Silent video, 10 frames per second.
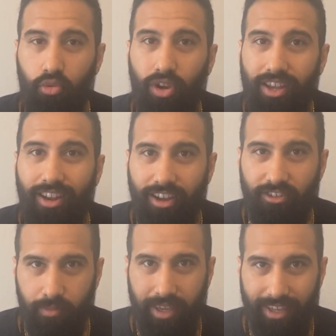
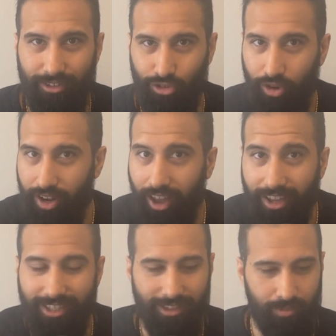realized beings or
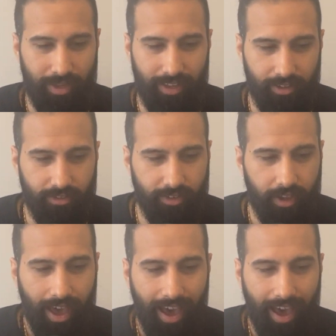enlightened beings